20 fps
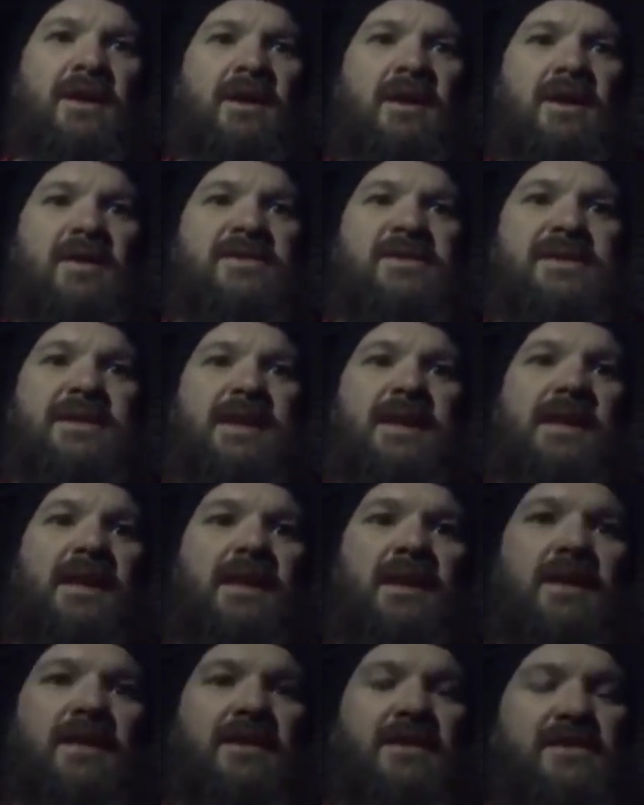
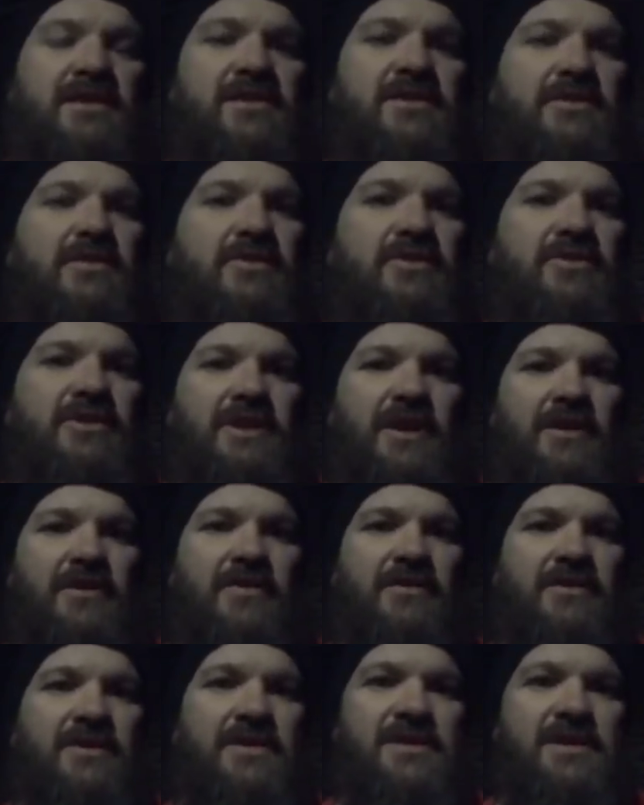staying in this new
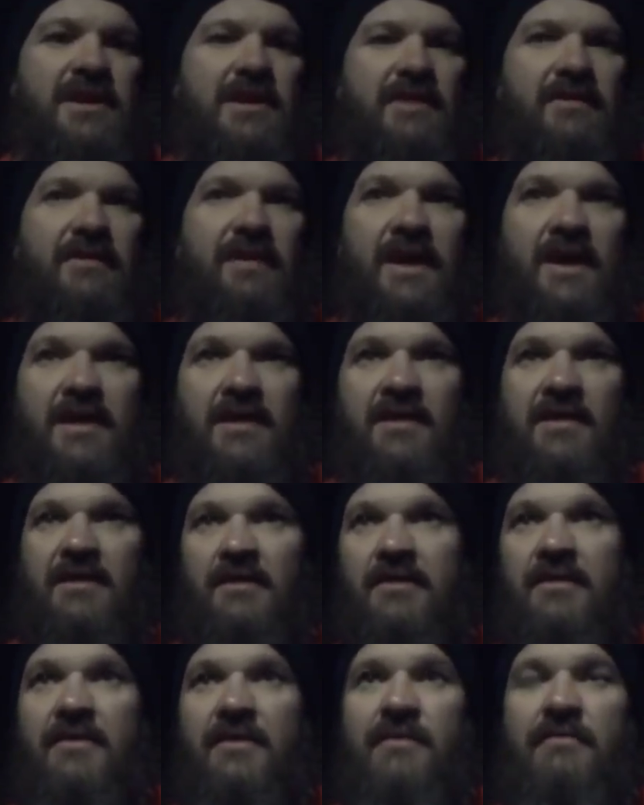shelter instead of at
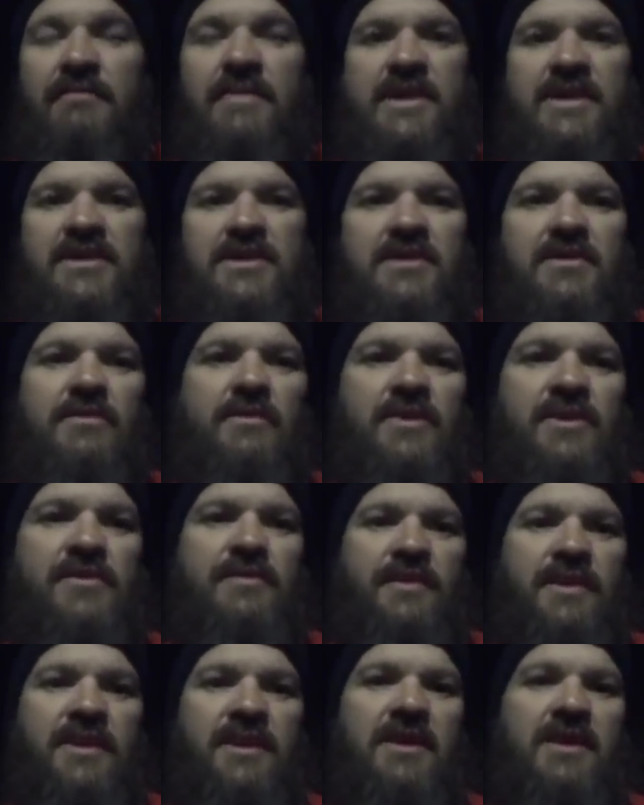the mission was
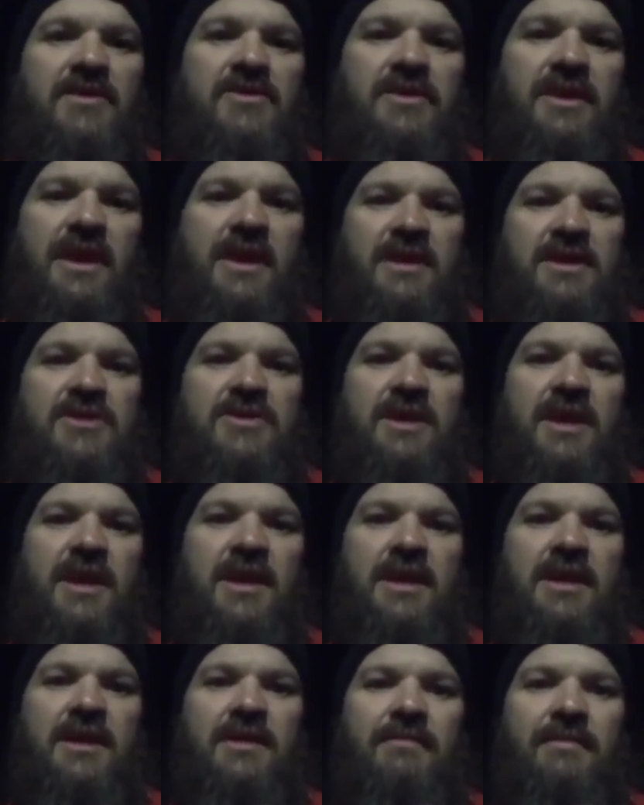because you had to
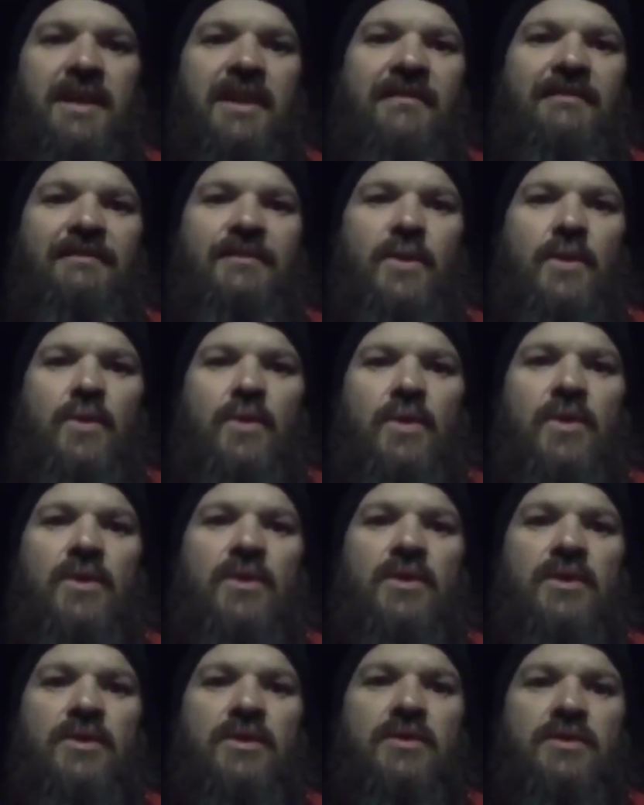check in by
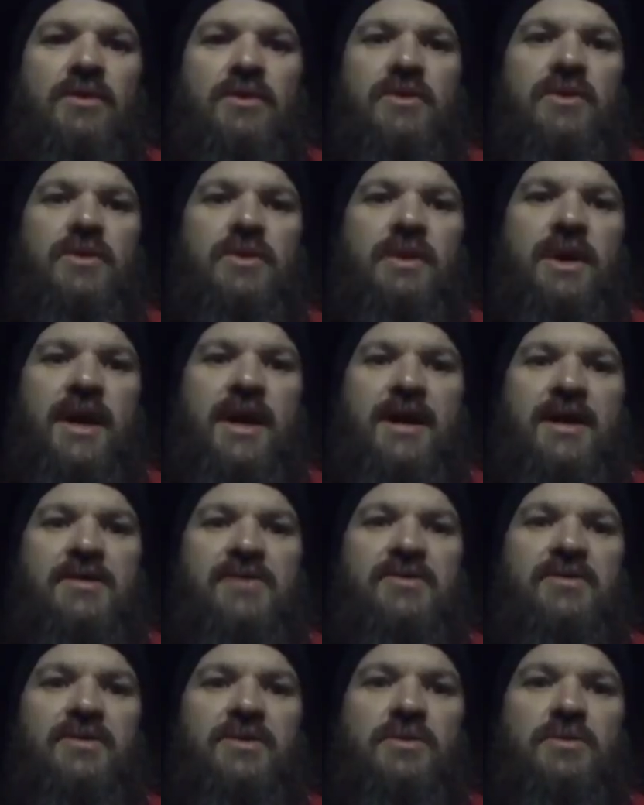4. You had
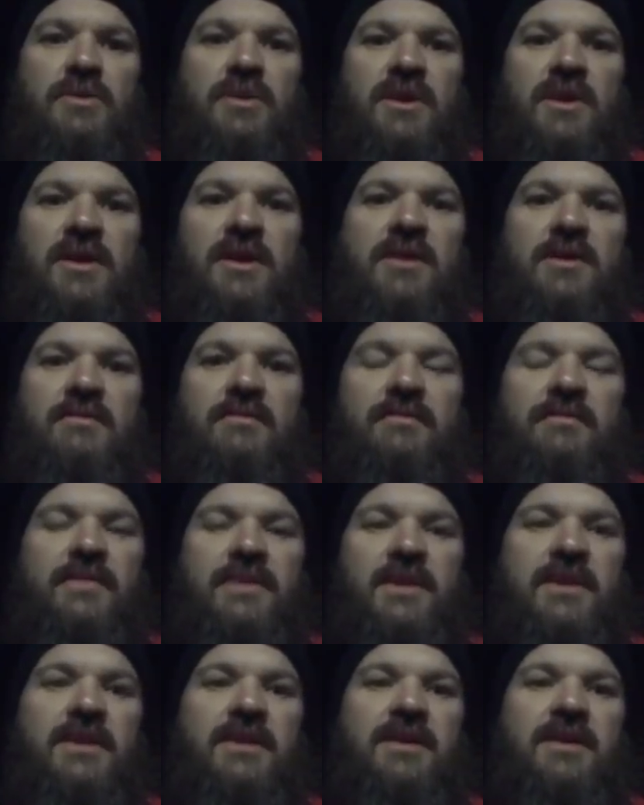to
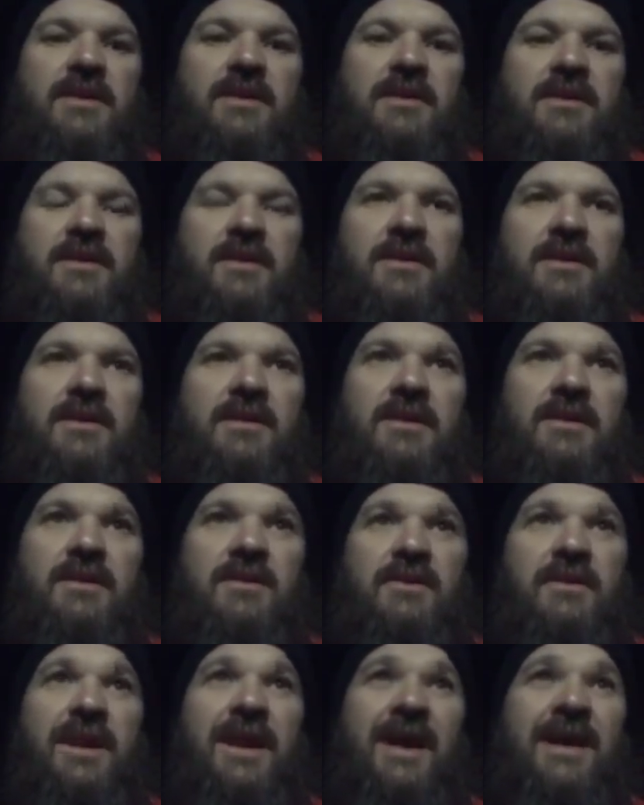
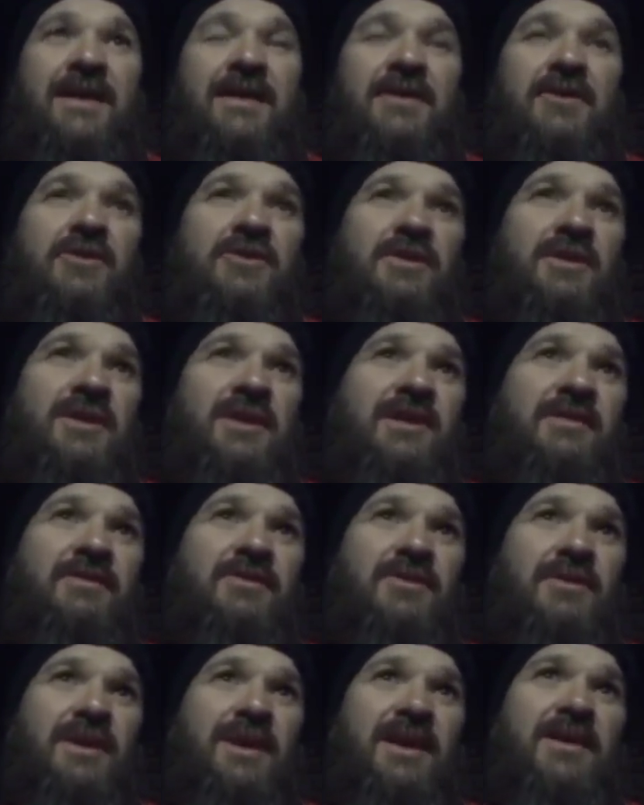you couldn't leave
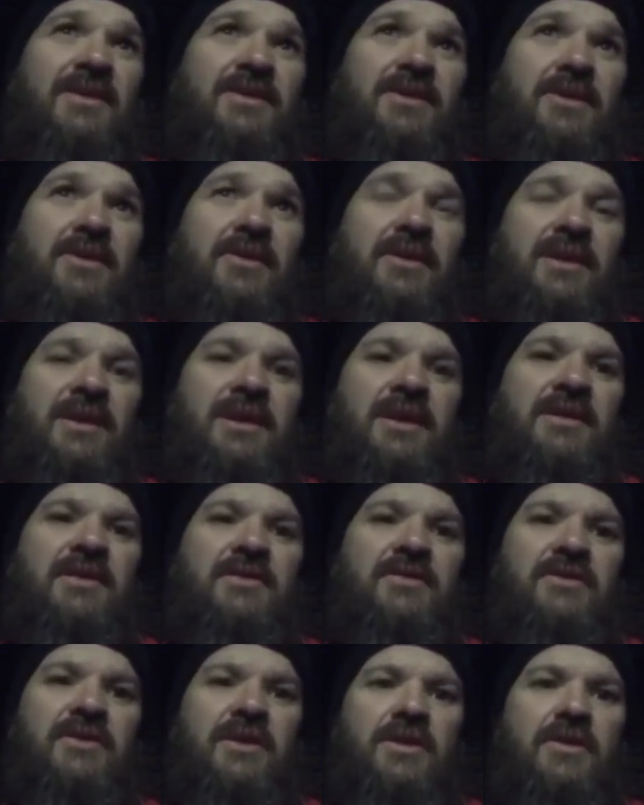until 8:30,
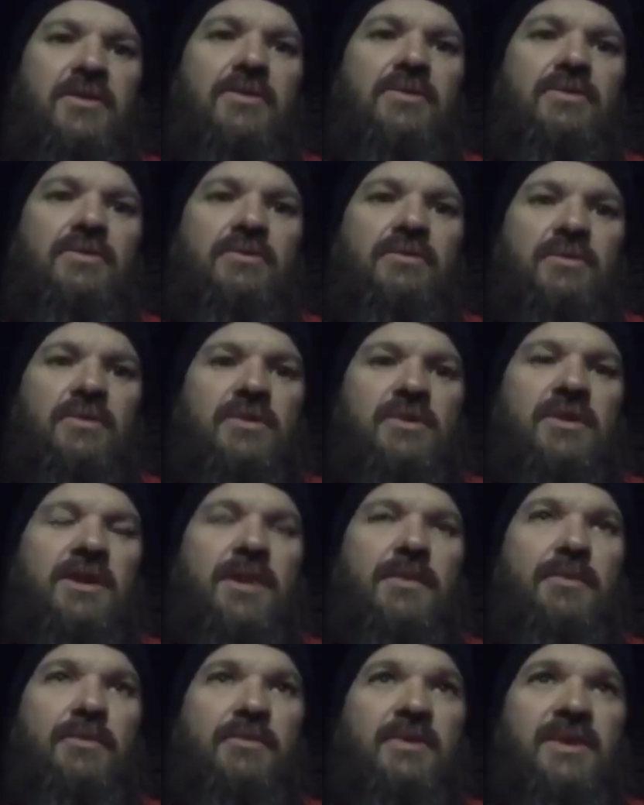and so a
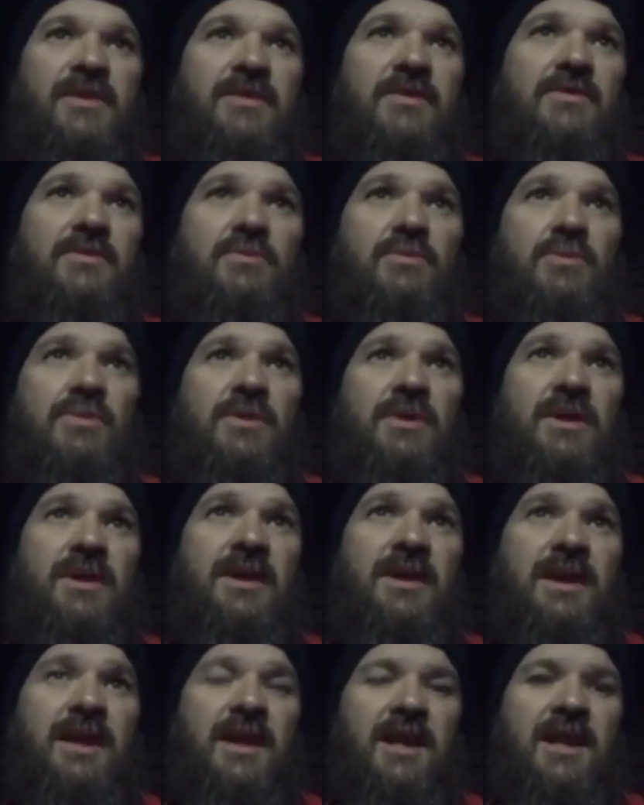couple reasons. One,
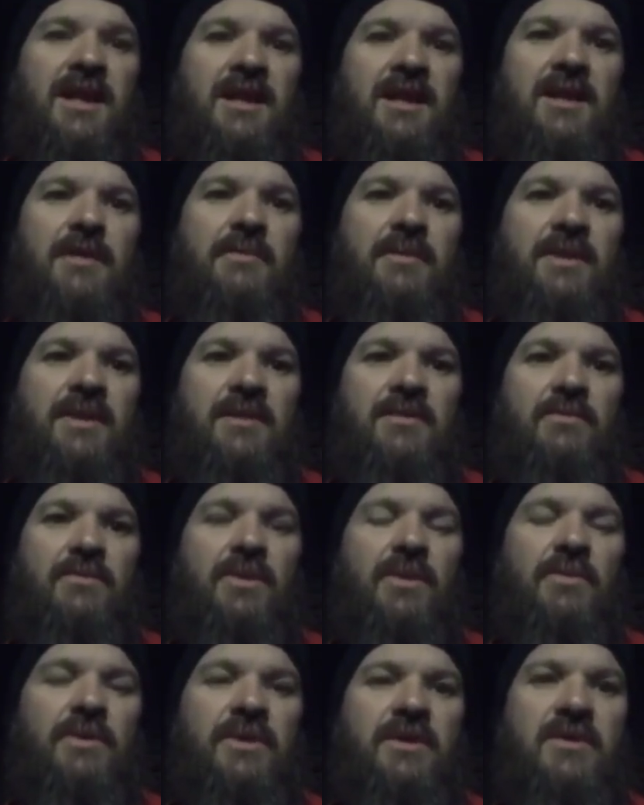it kind of limited
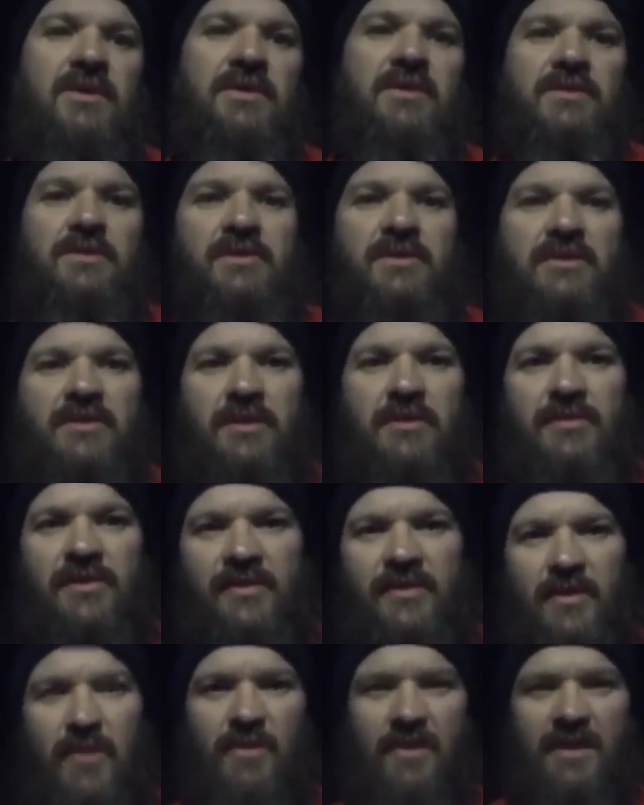what we could do in terms
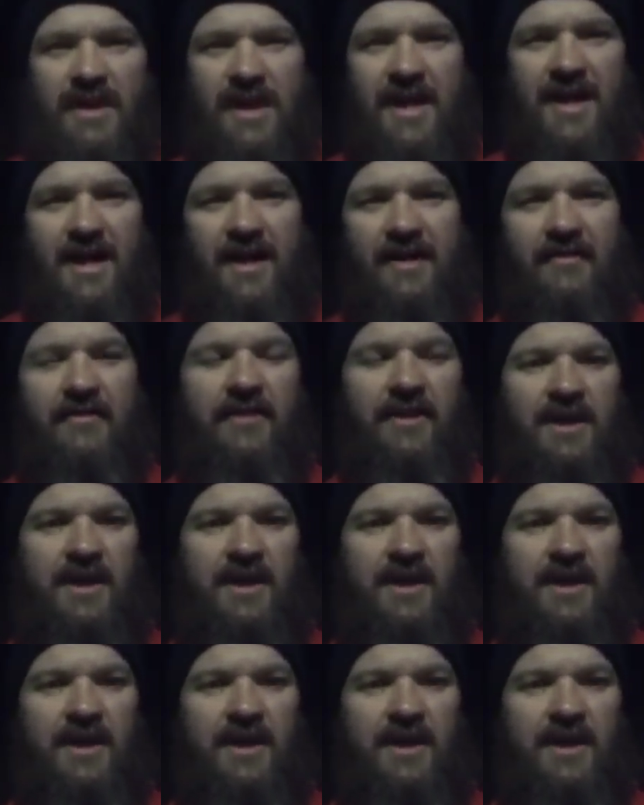of going live.